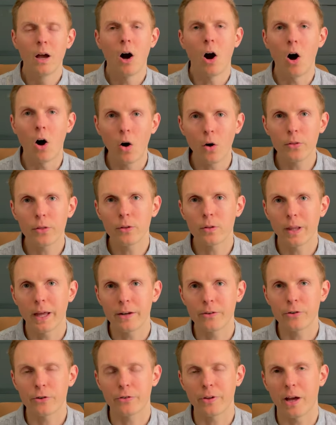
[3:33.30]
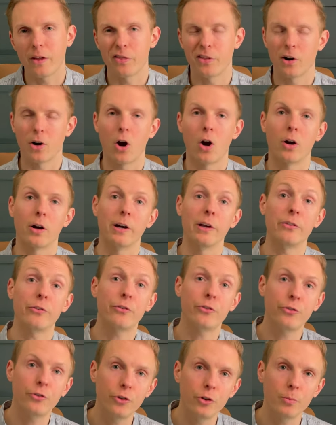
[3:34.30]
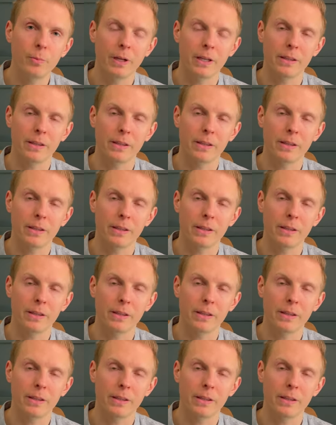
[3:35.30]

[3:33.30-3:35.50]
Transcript: All the lenders out there are assuming